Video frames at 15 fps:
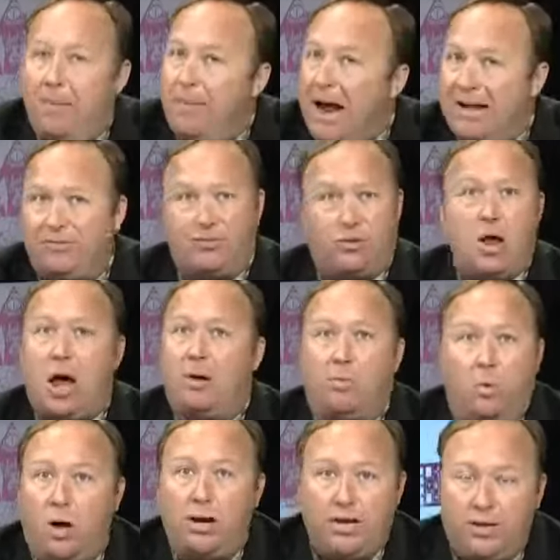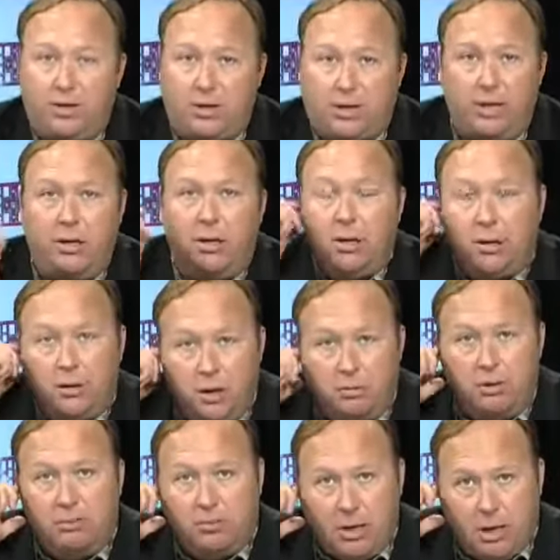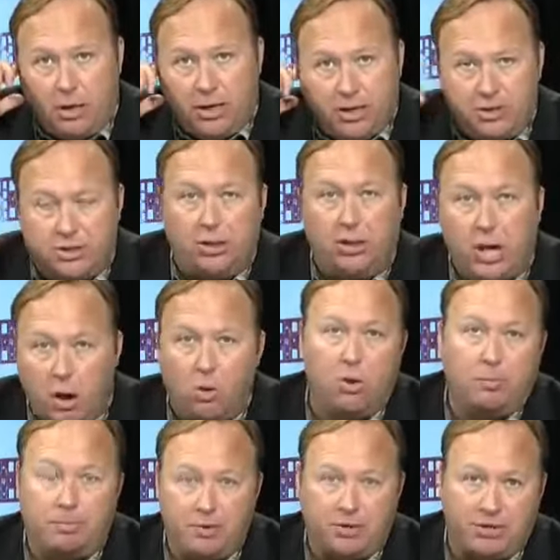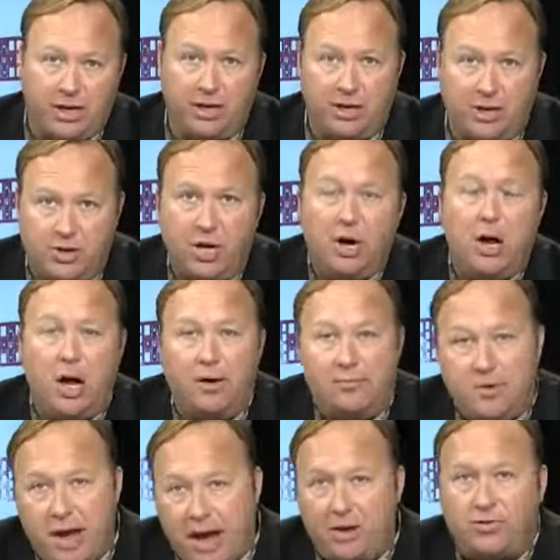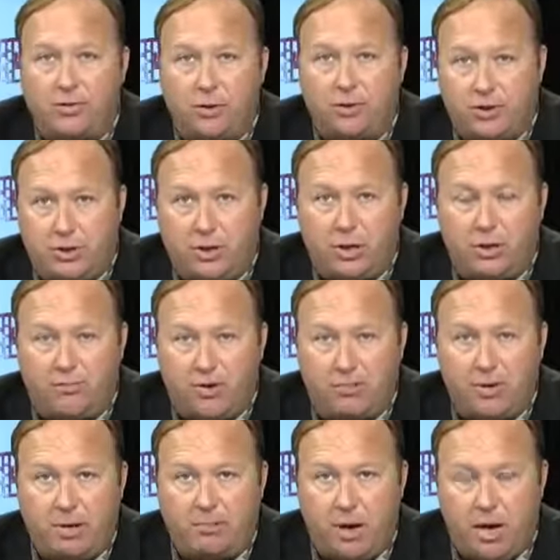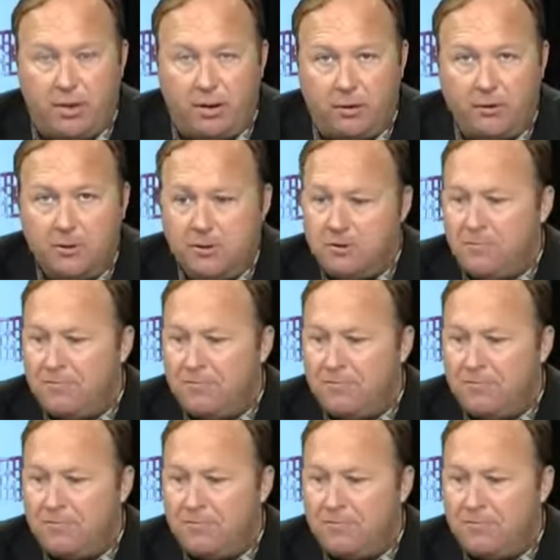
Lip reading: And that's not what is in human milk. It's a lower percentage of natural sugar from your mother.